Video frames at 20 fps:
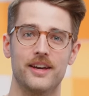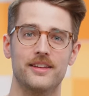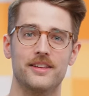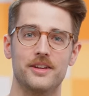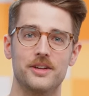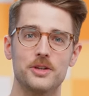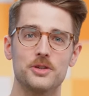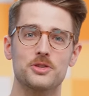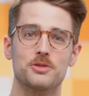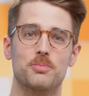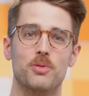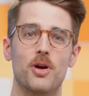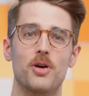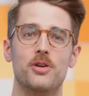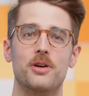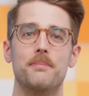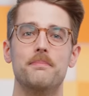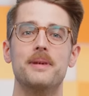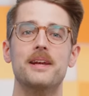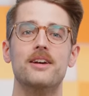The news
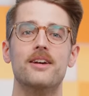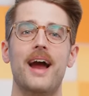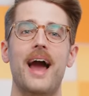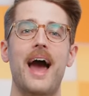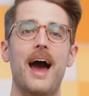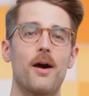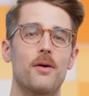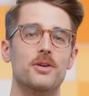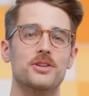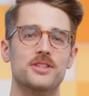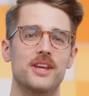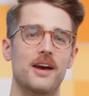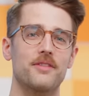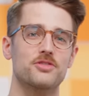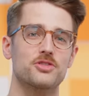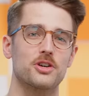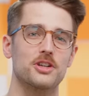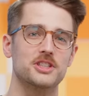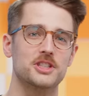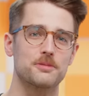broke mere hours
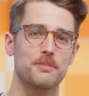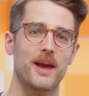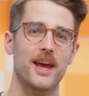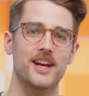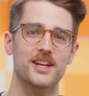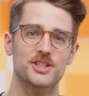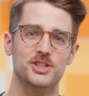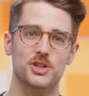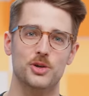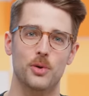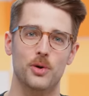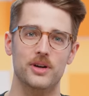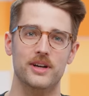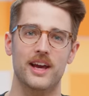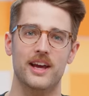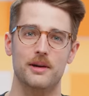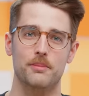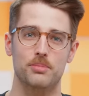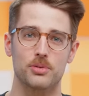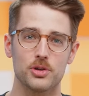after a Spanish court
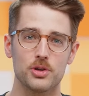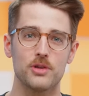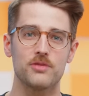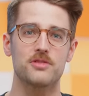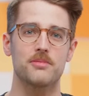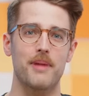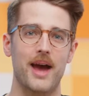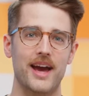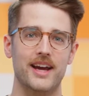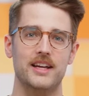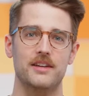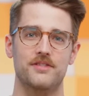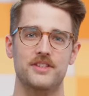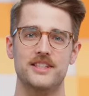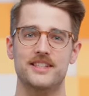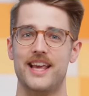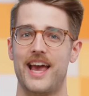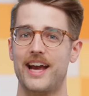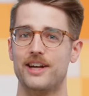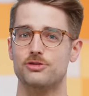had approved
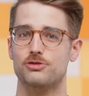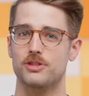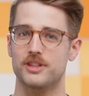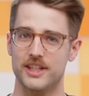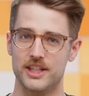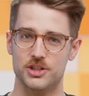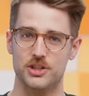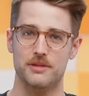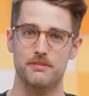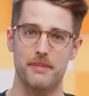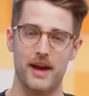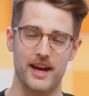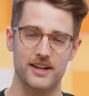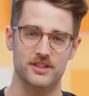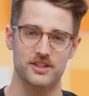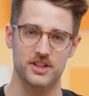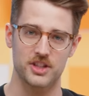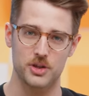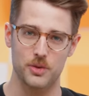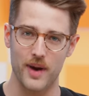McAfee's extradition back
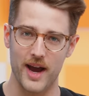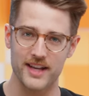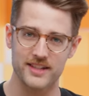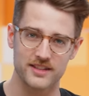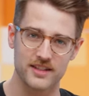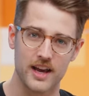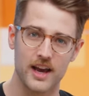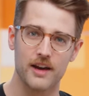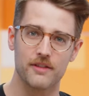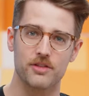to the U S